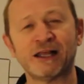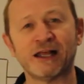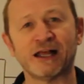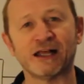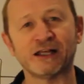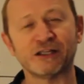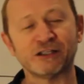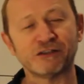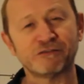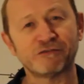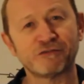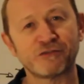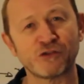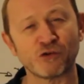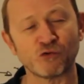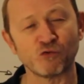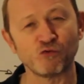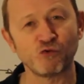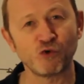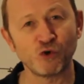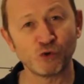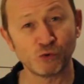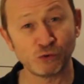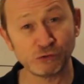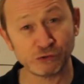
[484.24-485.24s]
and if the
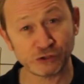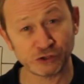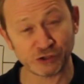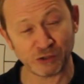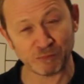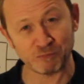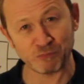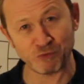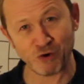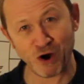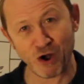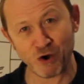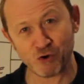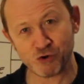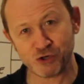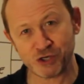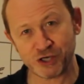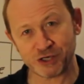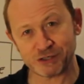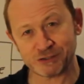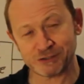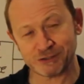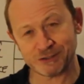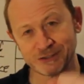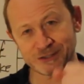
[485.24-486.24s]
rules are
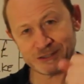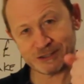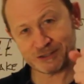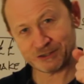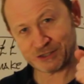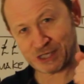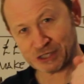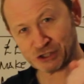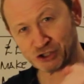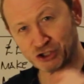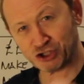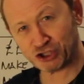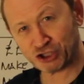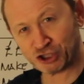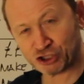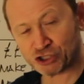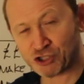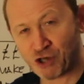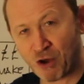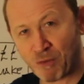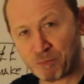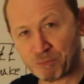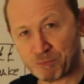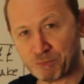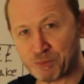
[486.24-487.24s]
broken, they
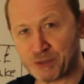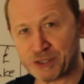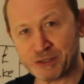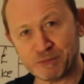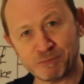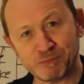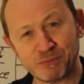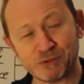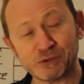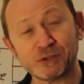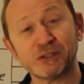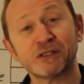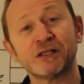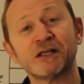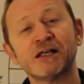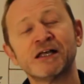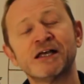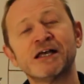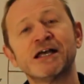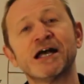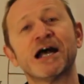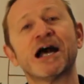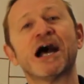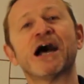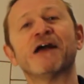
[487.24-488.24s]
stop people
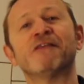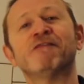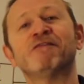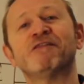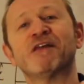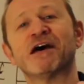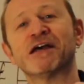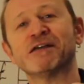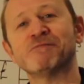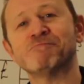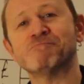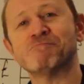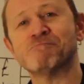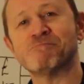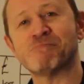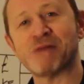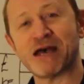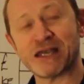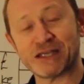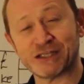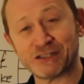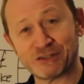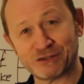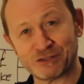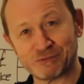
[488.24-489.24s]
and they
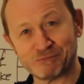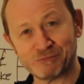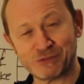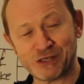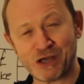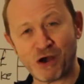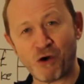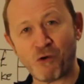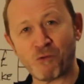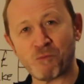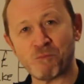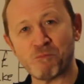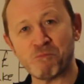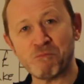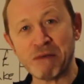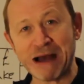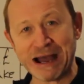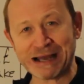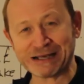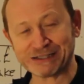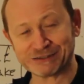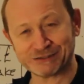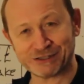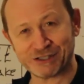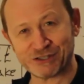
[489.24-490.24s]
make them go
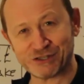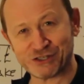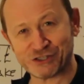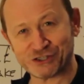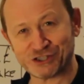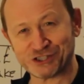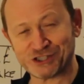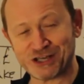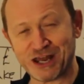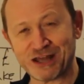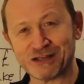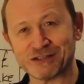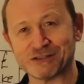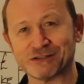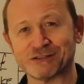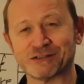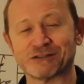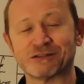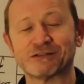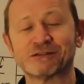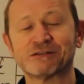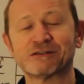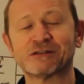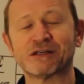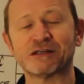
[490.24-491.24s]
back to the
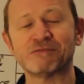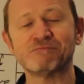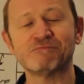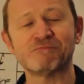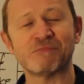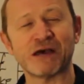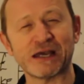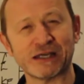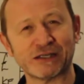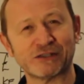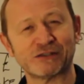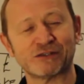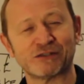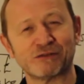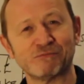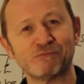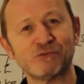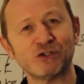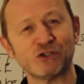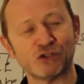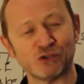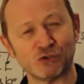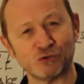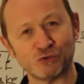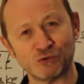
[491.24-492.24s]
standard. They make them
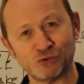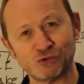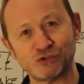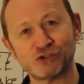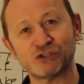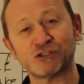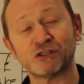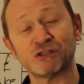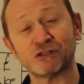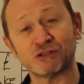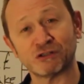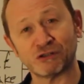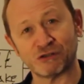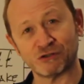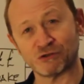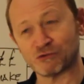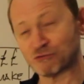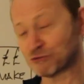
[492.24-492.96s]
use the